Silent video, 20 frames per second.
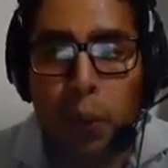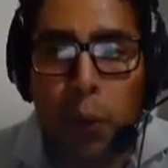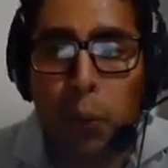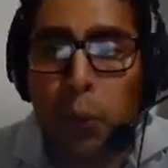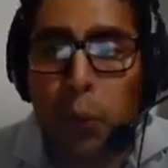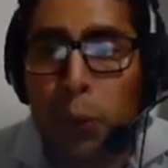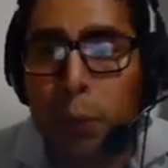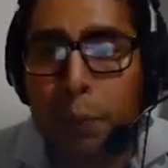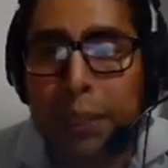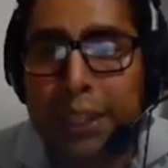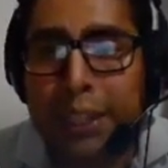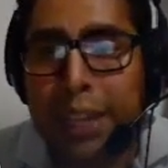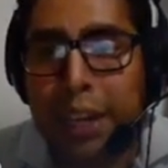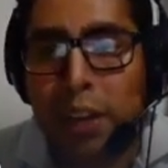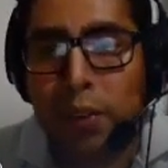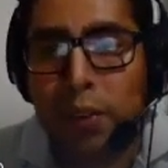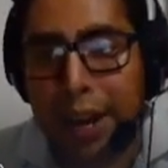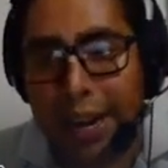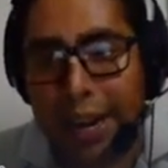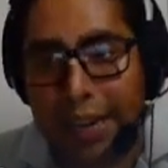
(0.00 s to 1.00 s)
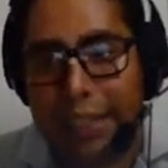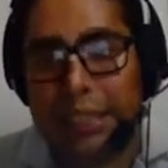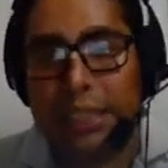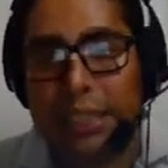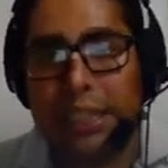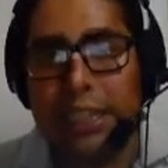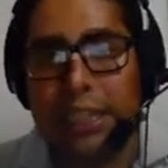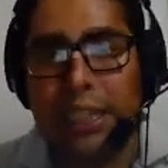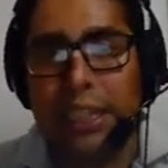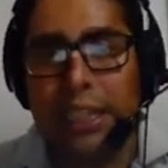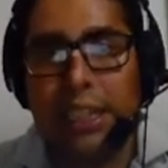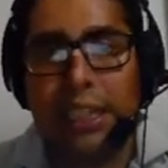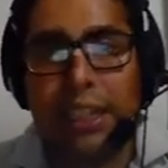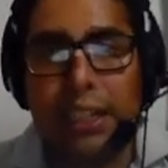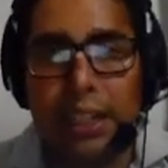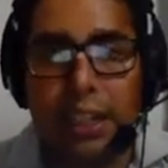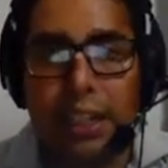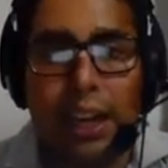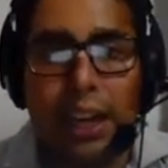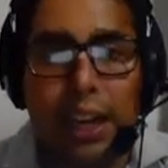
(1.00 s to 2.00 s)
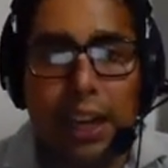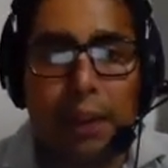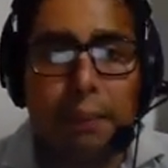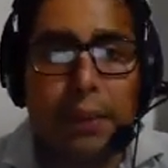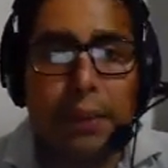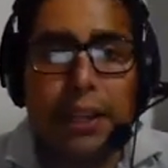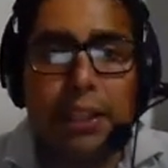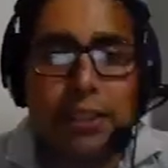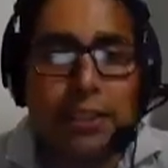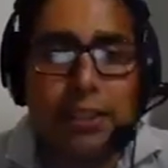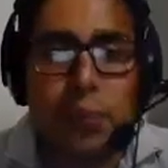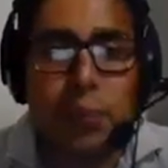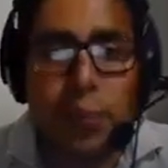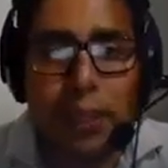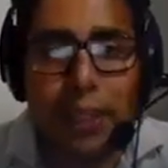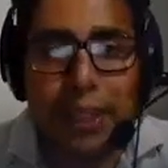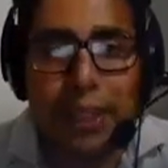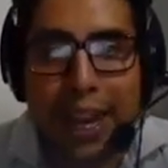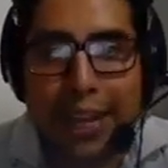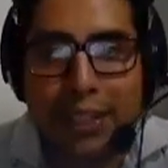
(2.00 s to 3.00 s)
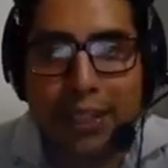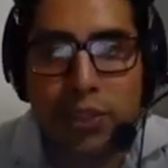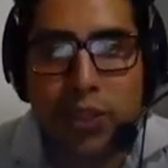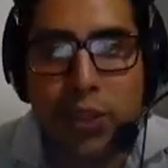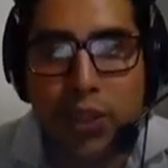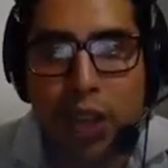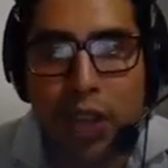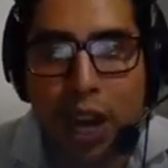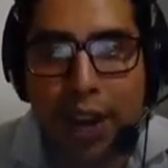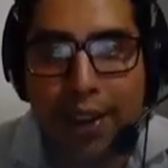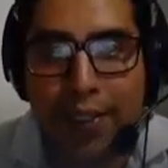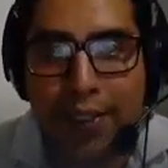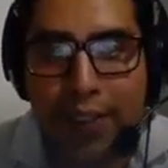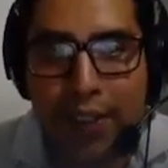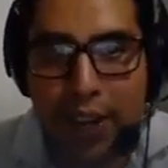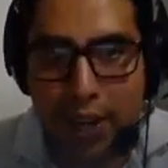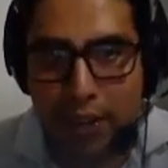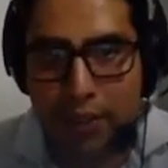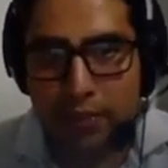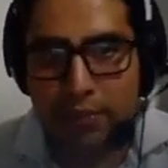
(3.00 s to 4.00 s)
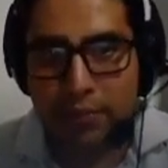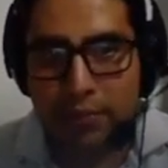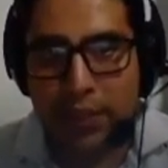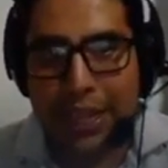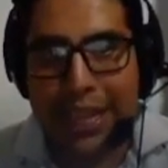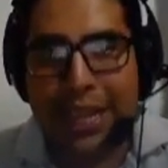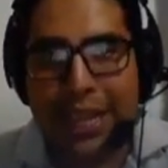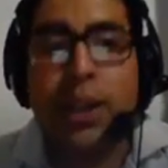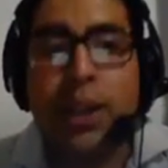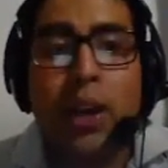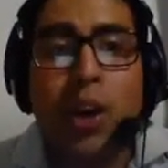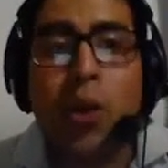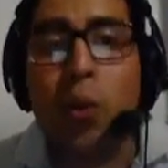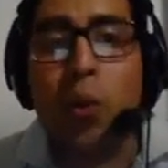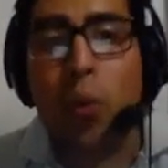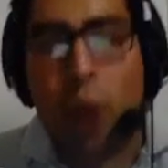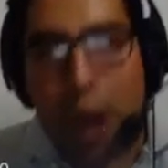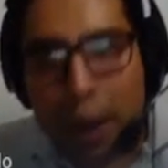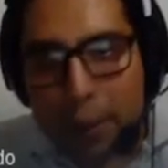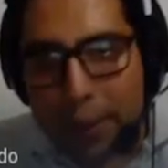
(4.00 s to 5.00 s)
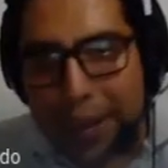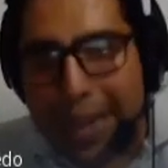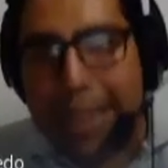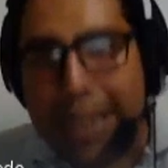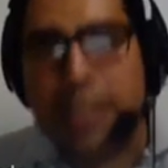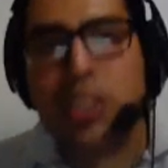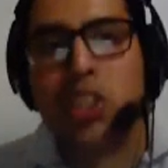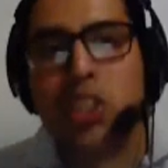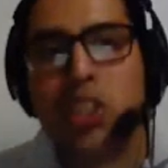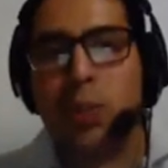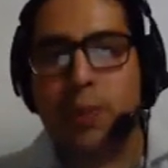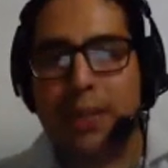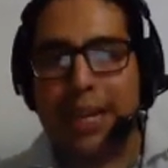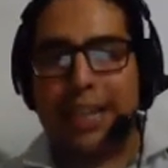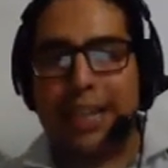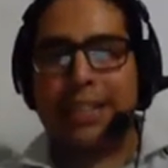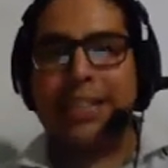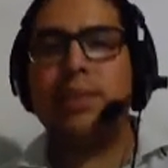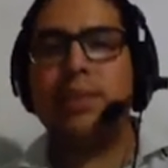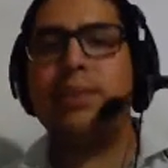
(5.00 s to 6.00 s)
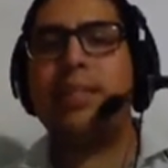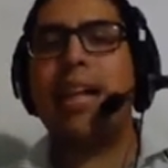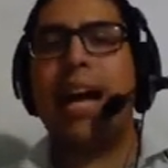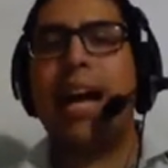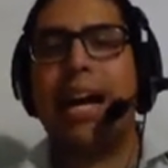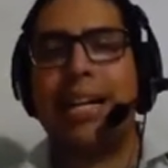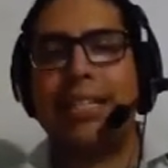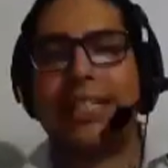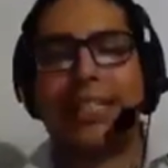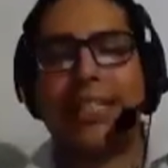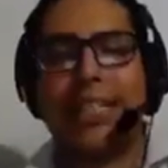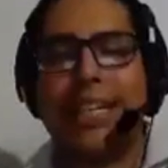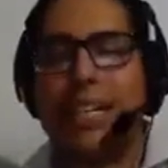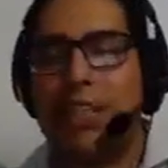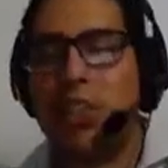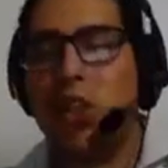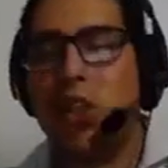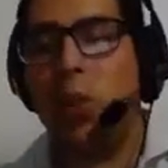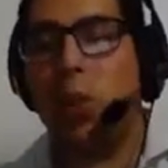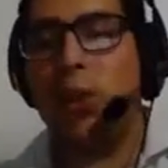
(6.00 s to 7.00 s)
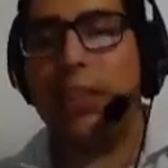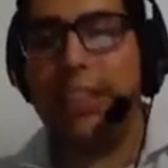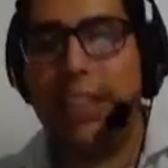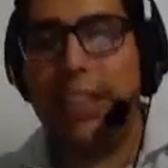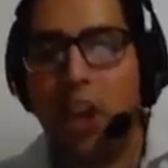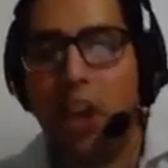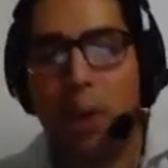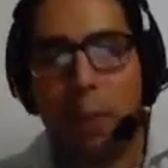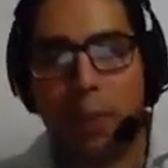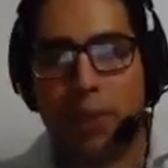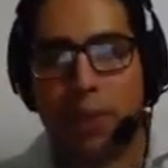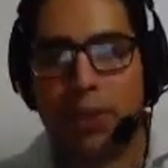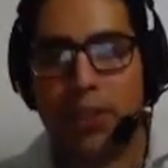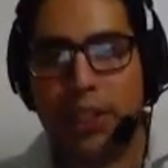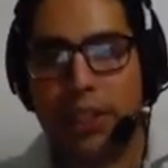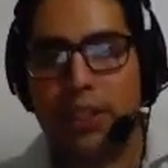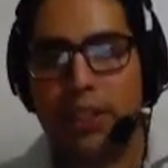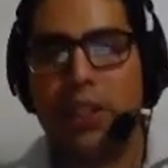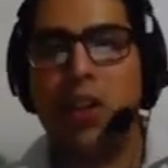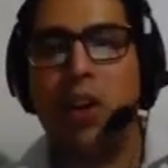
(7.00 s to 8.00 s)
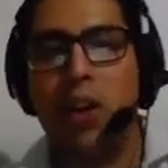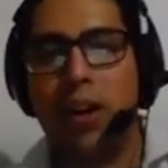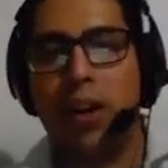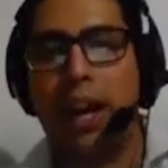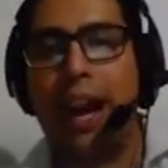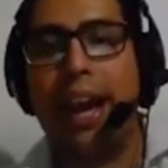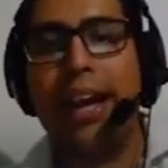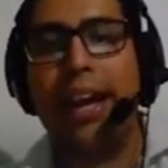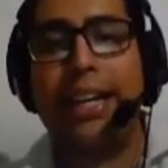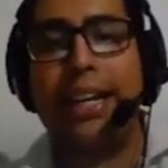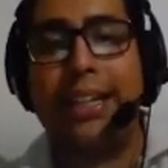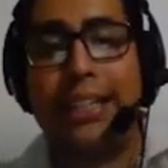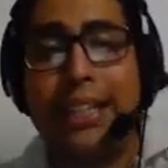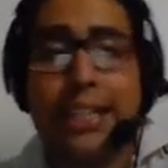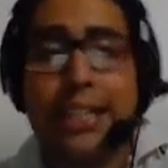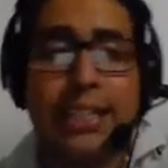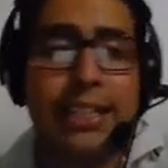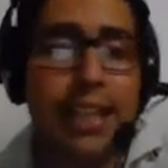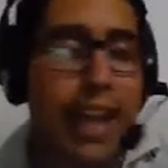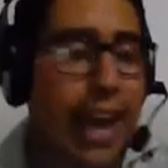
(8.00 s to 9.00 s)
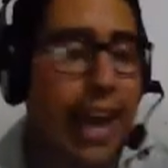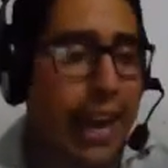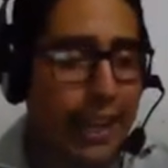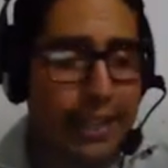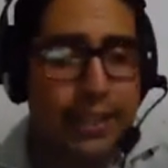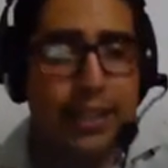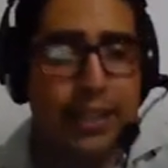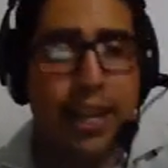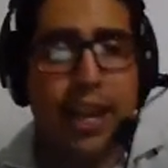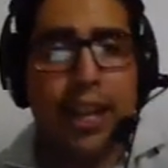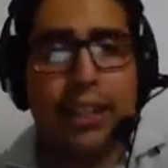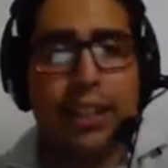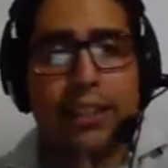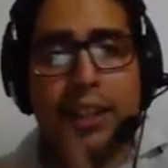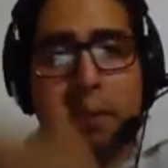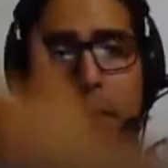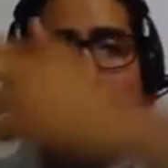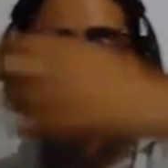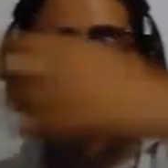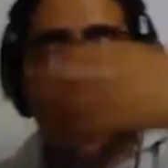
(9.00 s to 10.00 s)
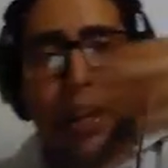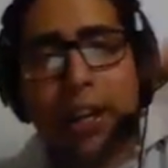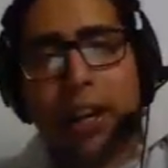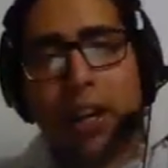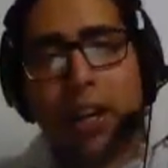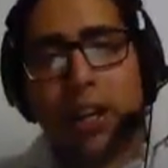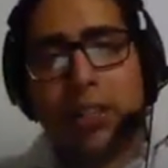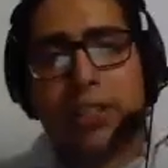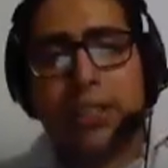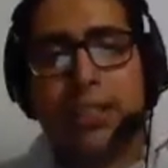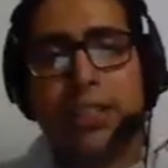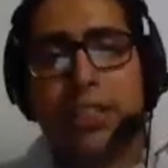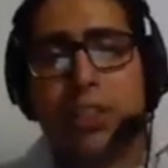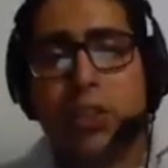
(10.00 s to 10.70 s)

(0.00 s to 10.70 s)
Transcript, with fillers: what will be the grade uh -huh, because the answers are there Whereas subjective task is all the opposite. Okay, in this case, the markers